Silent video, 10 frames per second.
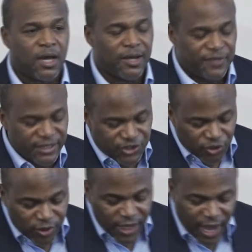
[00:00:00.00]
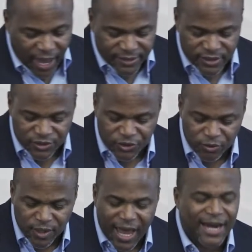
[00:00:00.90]
These Judaizers
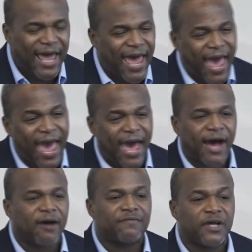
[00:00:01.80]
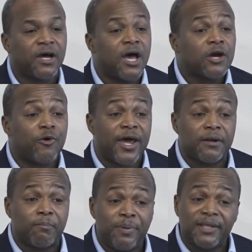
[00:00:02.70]
do not have the
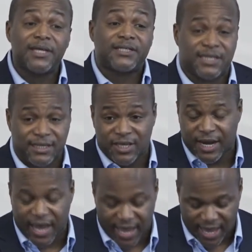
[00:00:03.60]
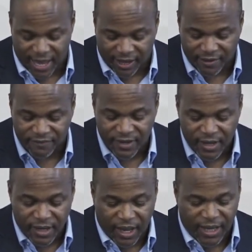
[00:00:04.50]
credibility that I have.
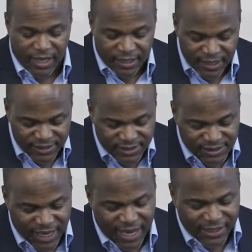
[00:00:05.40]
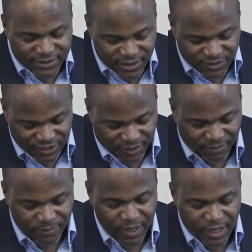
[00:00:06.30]
And he's saying to
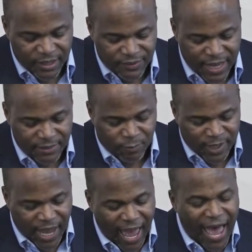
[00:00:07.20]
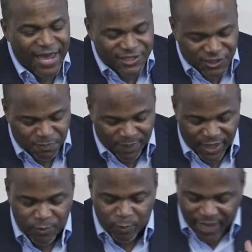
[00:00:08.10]
them that when I
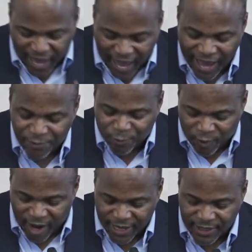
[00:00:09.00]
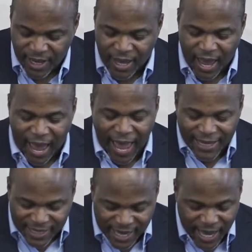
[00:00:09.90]
speak, when I write, I
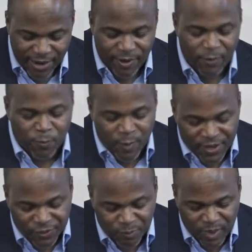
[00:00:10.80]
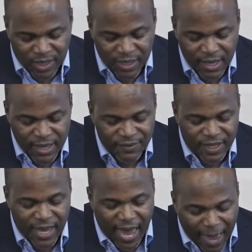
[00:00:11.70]
carry with me
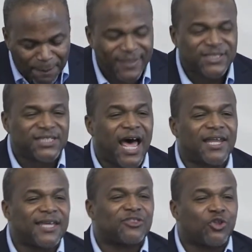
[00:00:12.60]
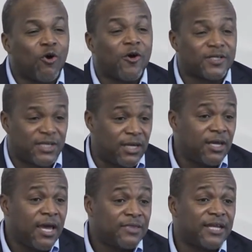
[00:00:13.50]
the apostolic authority
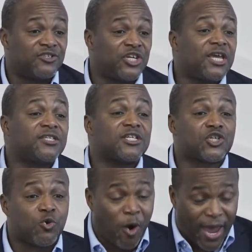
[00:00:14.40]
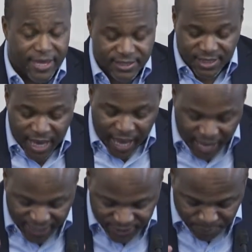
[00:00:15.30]
that Jesus Christ
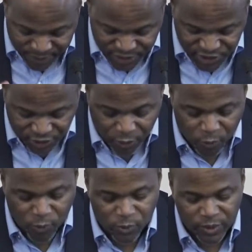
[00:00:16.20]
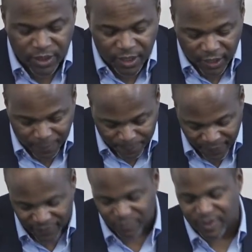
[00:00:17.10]
has bestowed
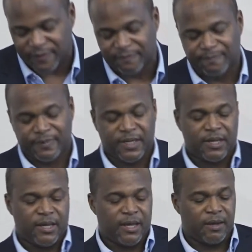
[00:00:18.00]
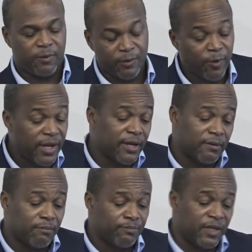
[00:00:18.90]
upon me. And we read
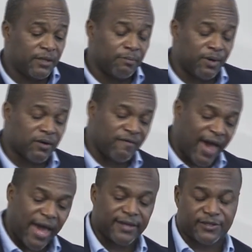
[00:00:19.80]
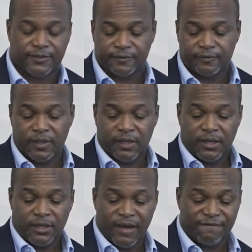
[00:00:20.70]
in the book of Acts,
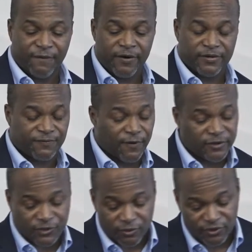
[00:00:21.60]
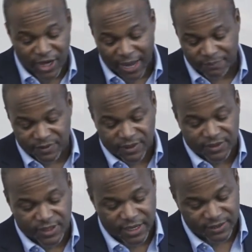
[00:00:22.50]
in that first two chapters, it
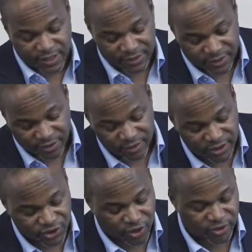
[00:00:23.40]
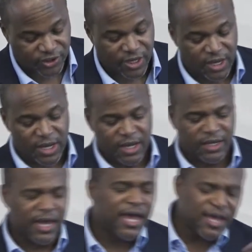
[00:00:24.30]
says that the early church
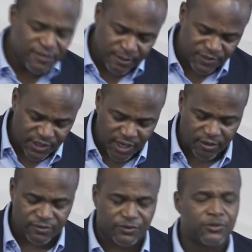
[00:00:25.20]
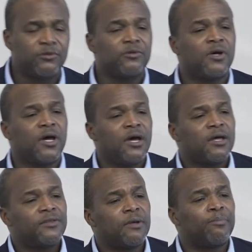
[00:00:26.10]
gave themselves to
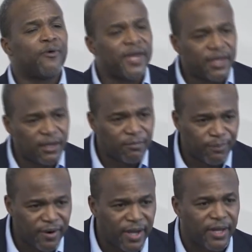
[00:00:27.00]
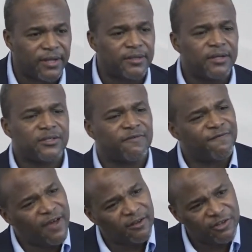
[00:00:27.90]
the breaking of bread, to
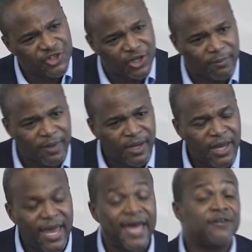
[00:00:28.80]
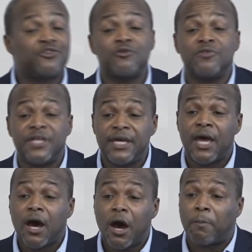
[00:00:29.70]
fellowship, and to the
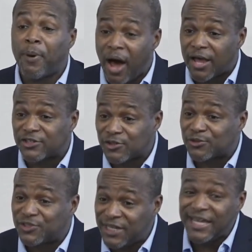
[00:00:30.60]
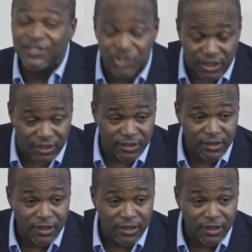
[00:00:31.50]
apostles' teaching.